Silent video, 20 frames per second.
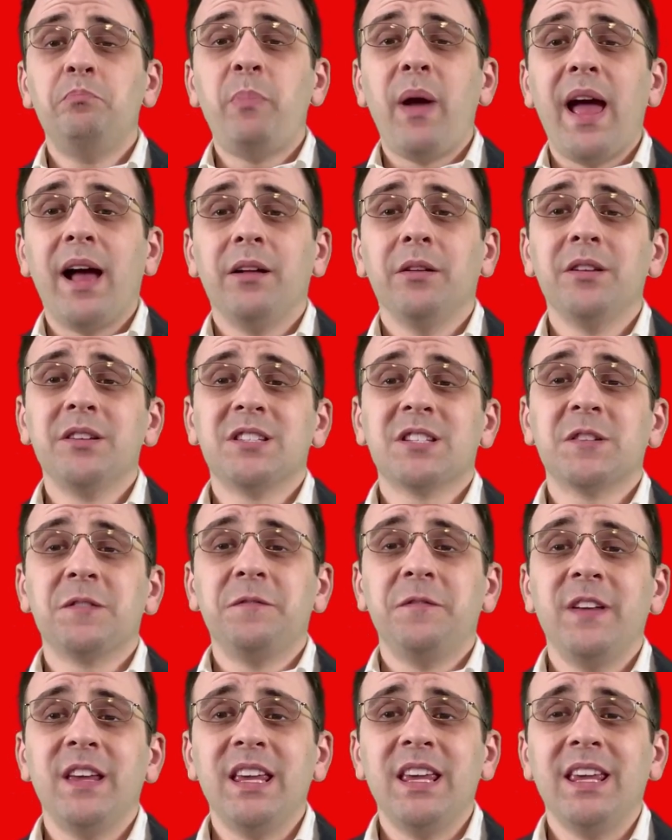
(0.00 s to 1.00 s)
balance
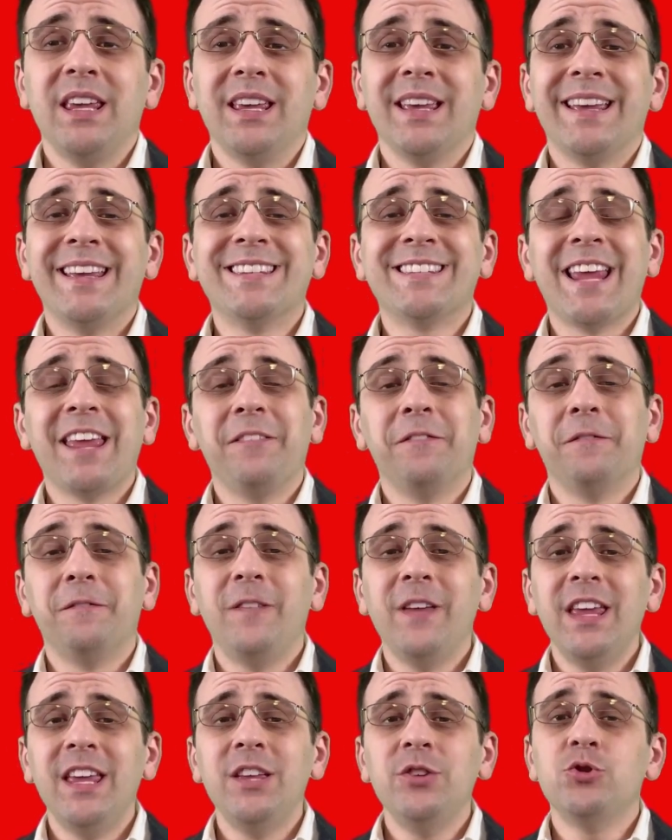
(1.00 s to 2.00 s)
fee is a
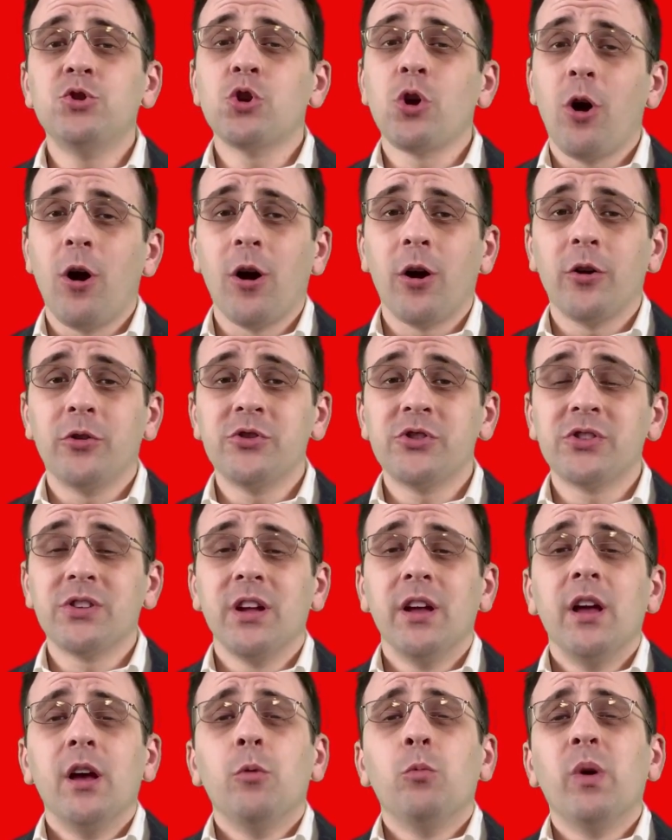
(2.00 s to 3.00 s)
fee charged
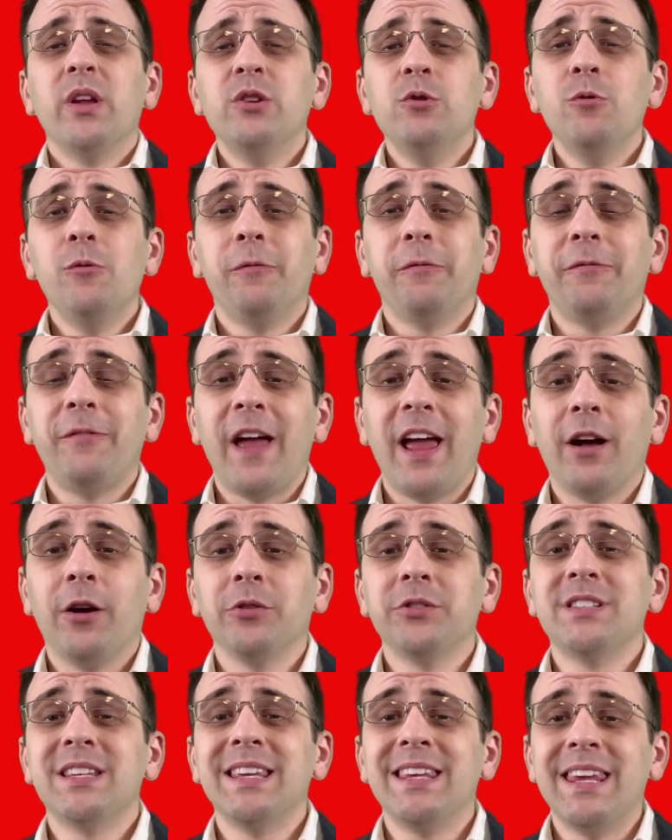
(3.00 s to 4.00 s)
when you fail
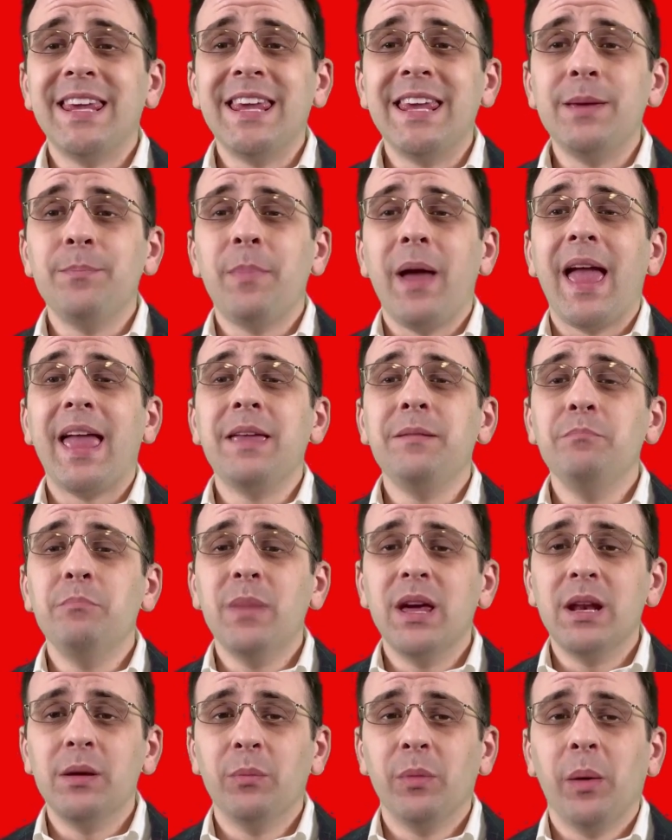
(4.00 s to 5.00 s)
to keep a
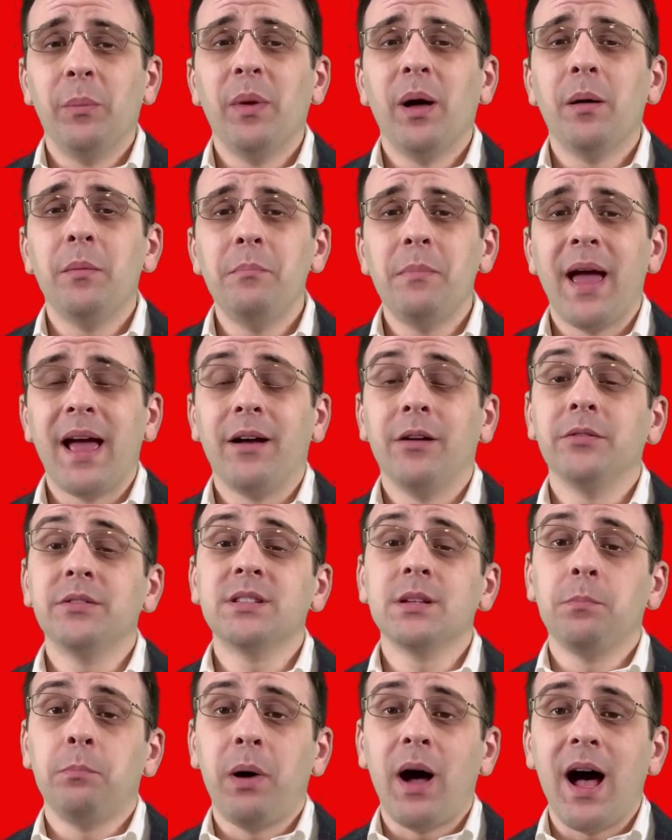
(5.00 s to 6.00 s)
minimum amount
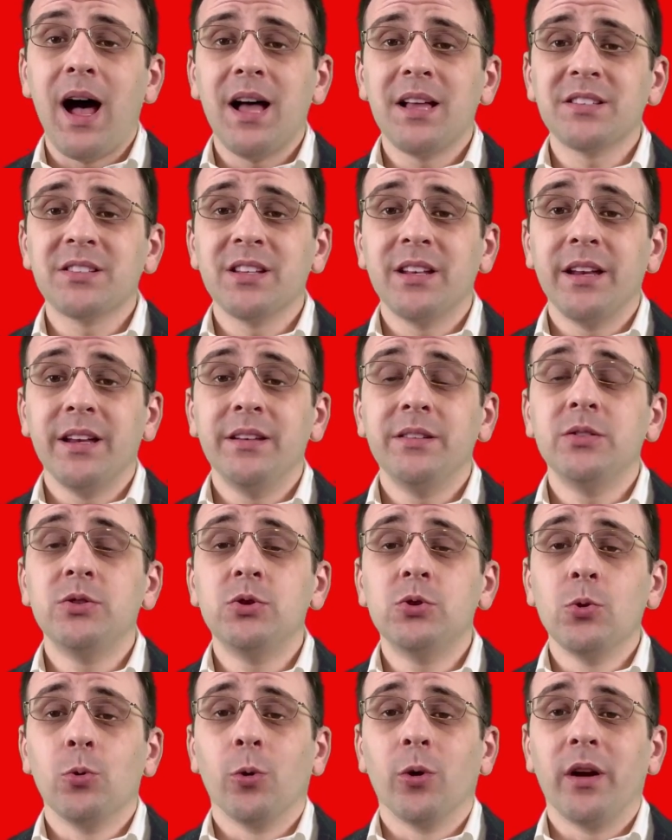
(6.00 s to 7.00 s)
deposited
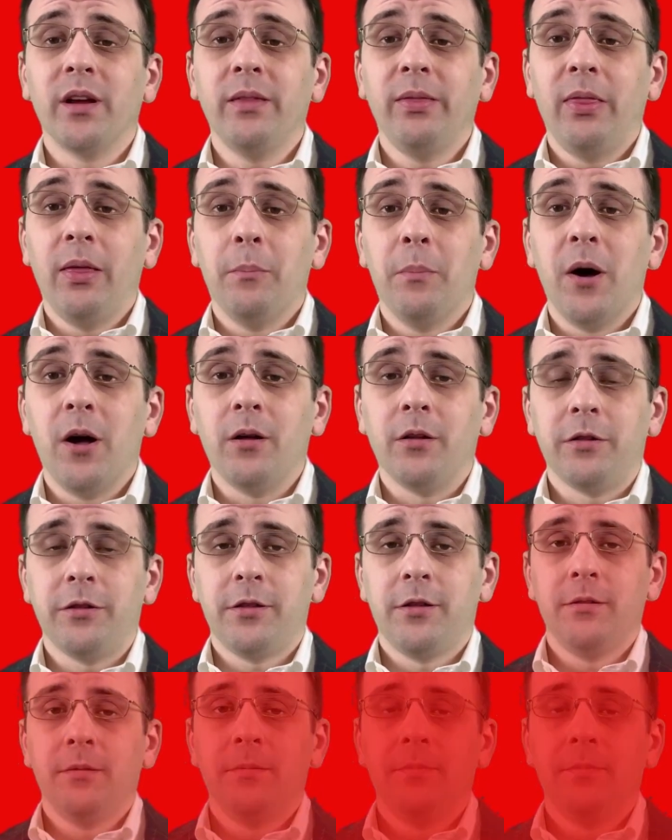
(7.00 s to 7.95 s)
during the month.